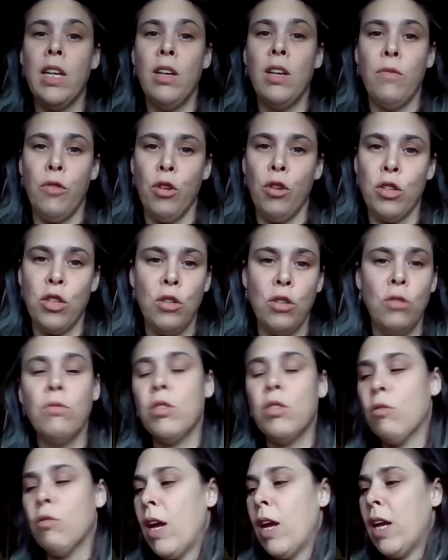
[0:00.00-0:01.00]
if you're attuned
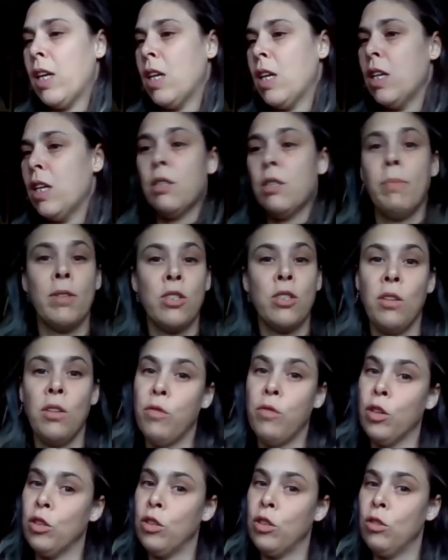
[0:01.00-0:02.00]
to Reiki, especially if
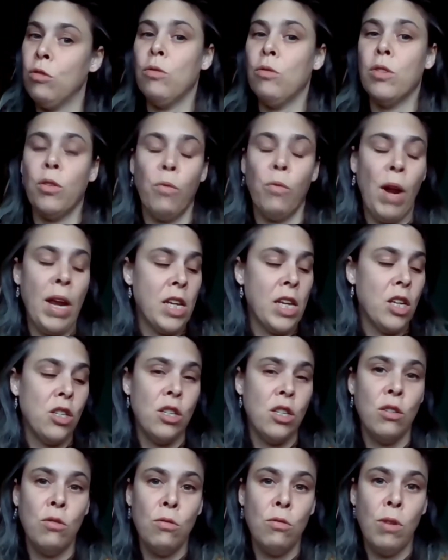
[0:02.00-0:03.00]
you're attuned to Reiki
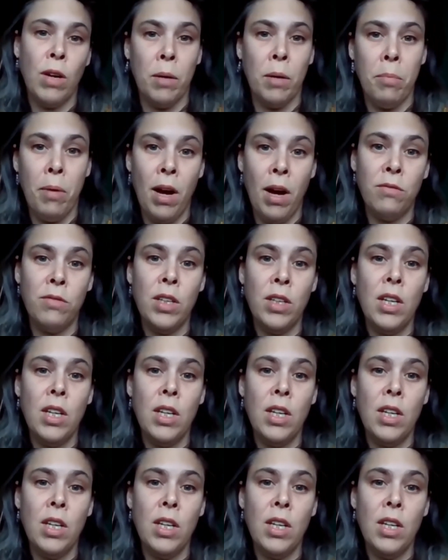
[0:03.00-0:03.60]
2 and above,